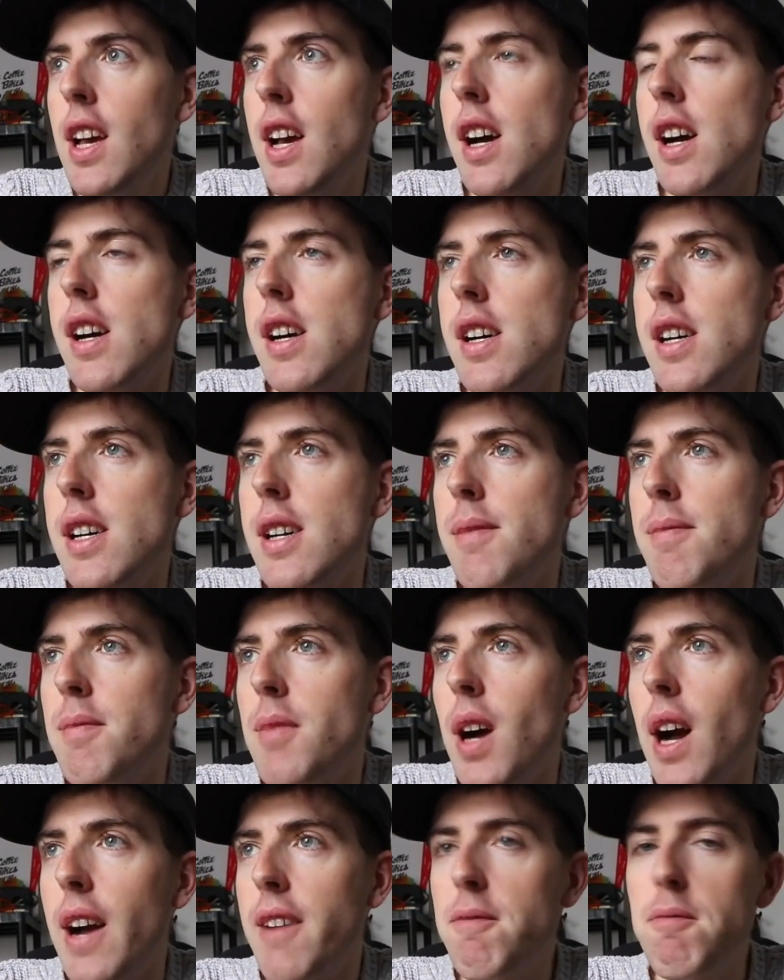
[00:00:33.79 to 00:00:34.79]

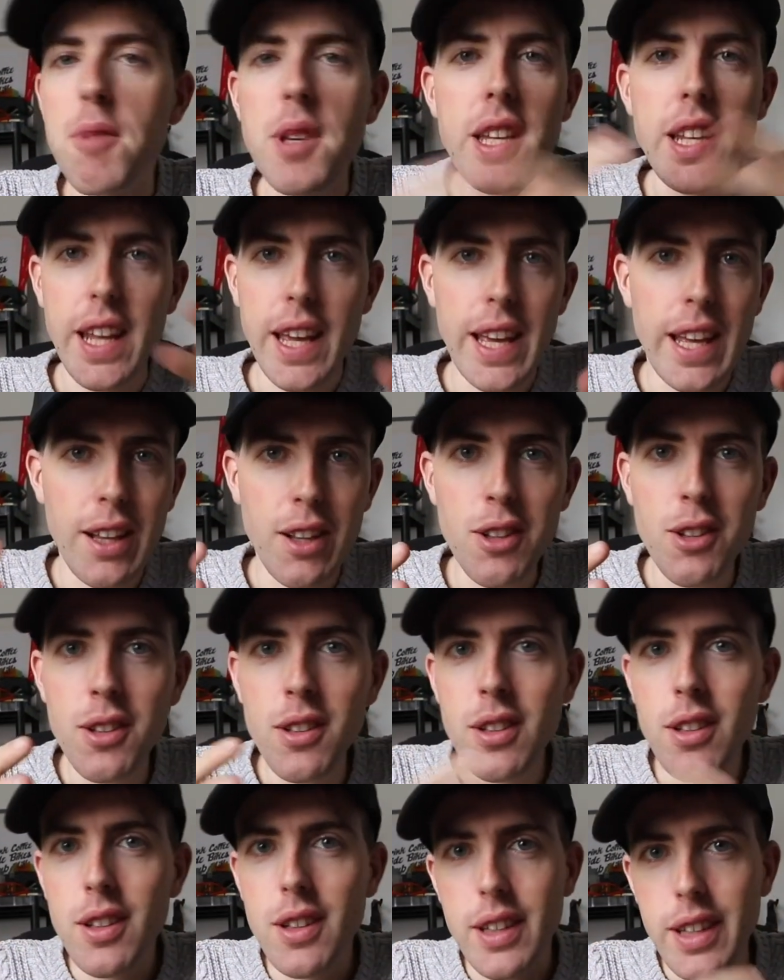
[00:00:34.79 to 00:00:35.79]
I've been
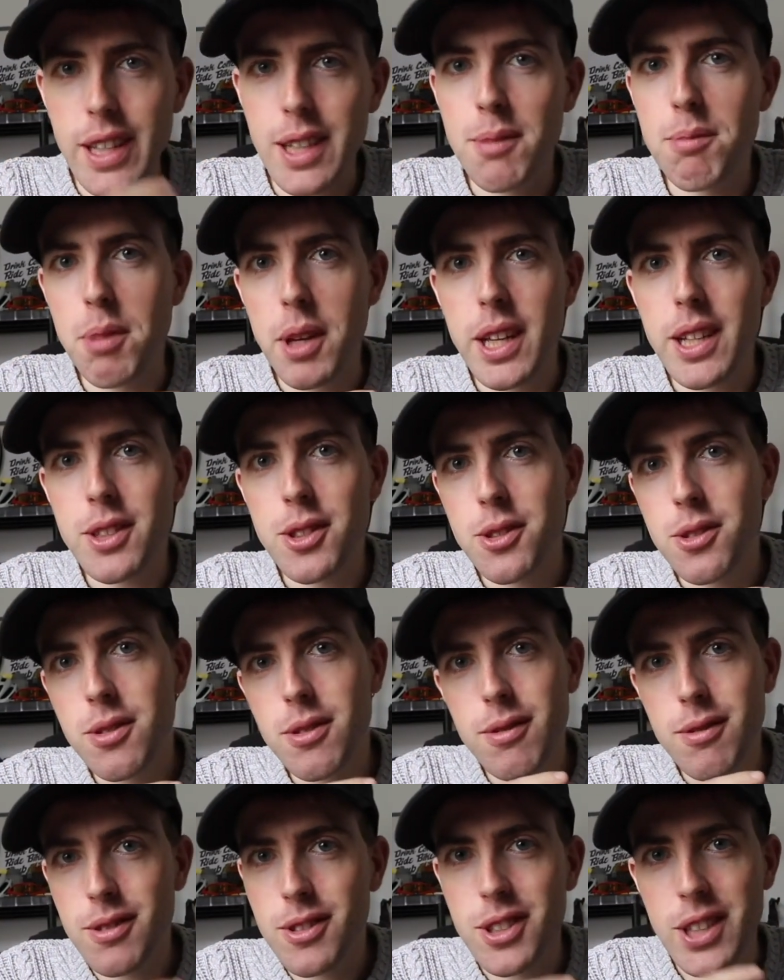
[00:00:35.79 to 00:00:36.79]
ill in base
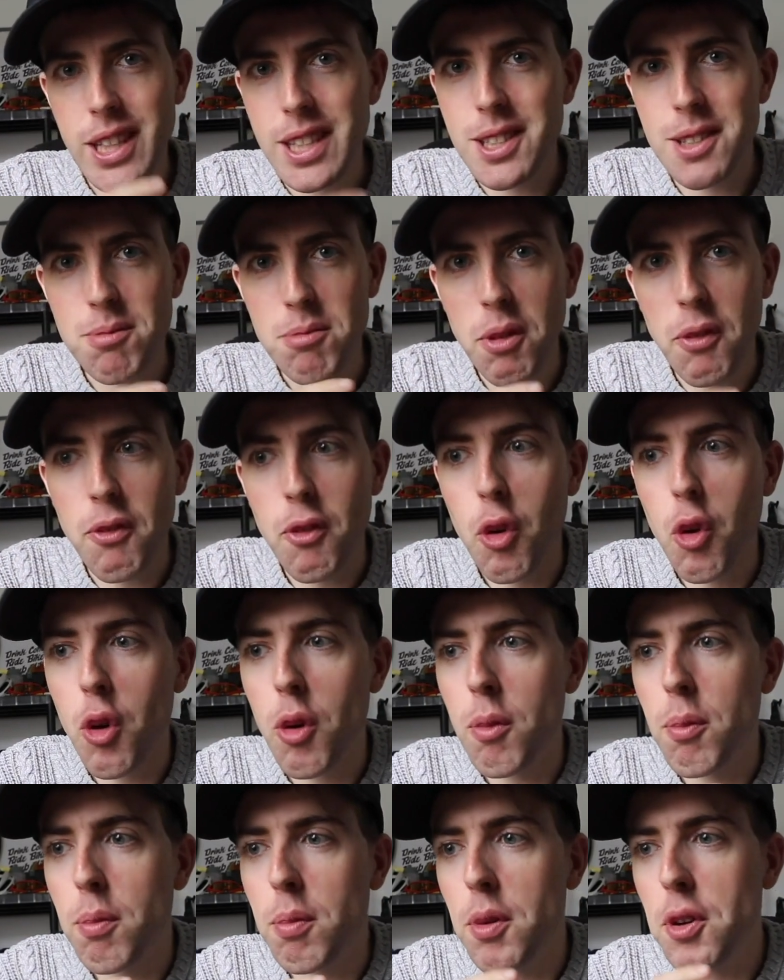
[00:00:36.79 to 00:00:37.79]
season
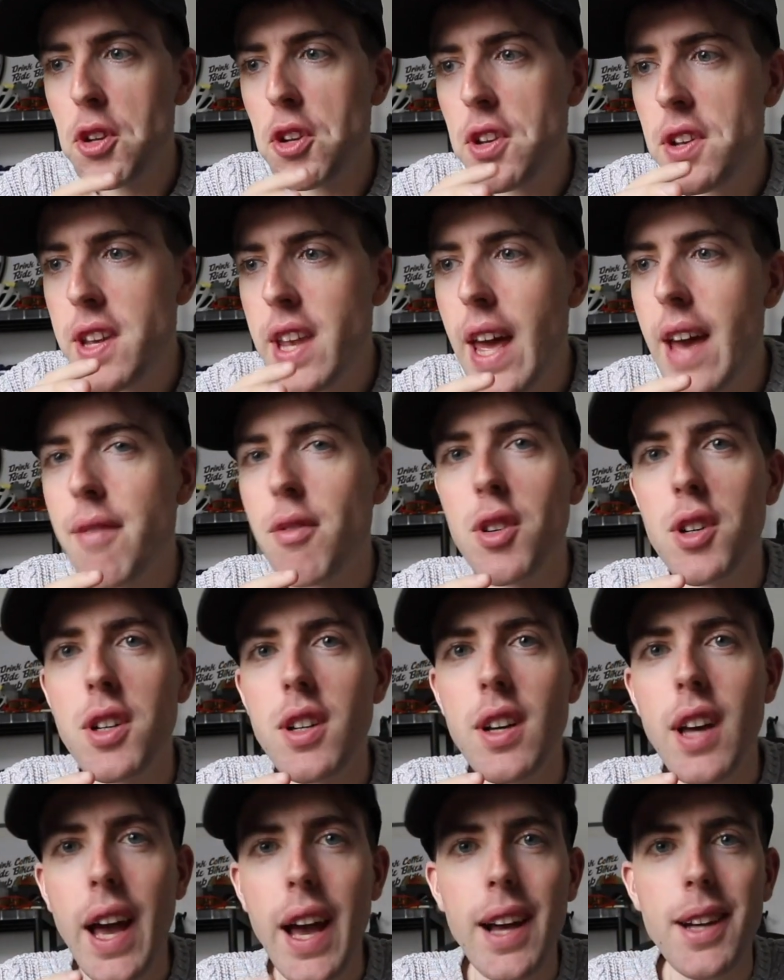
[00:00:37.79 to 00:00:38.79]
before, but
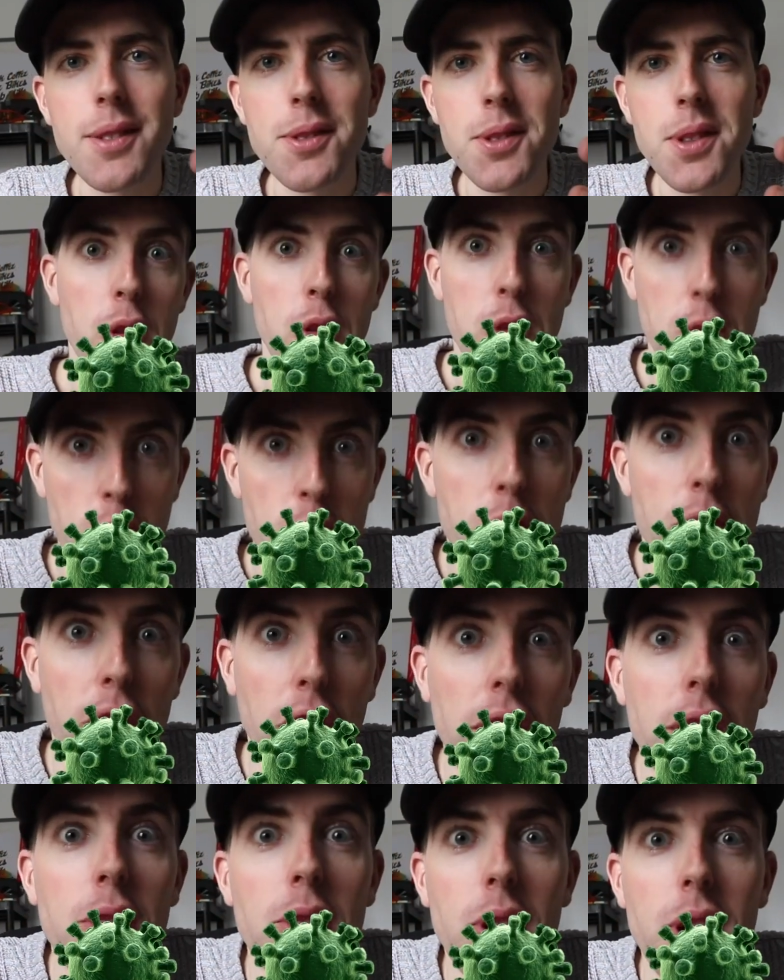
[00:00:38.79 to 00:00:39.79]
never had the
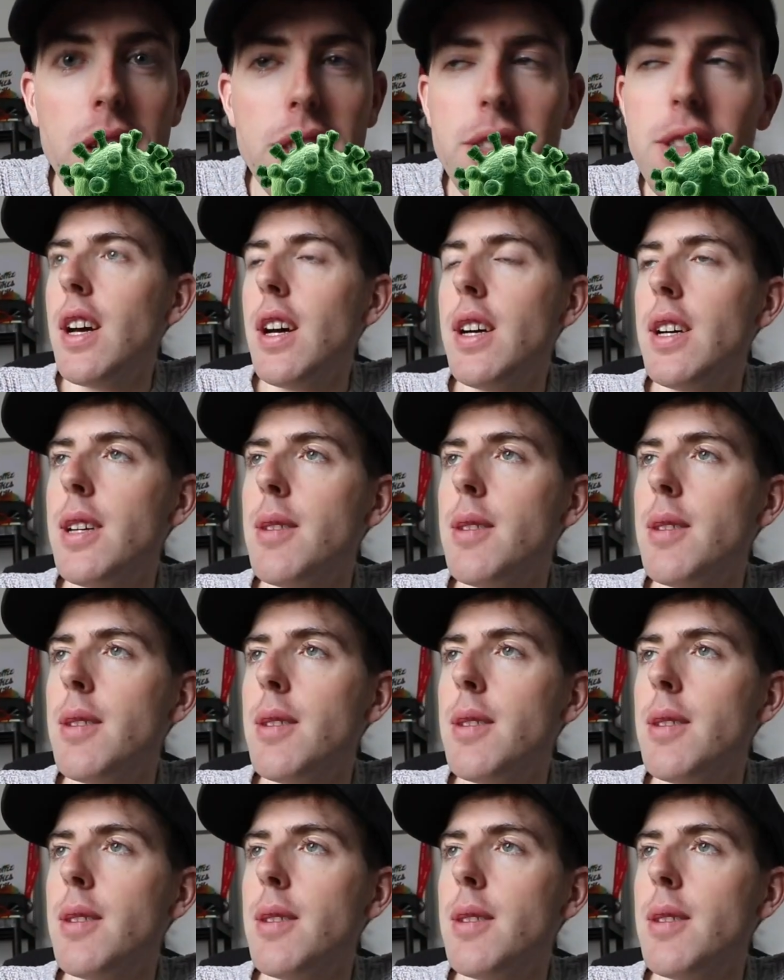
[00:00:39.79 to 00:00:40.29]
virus.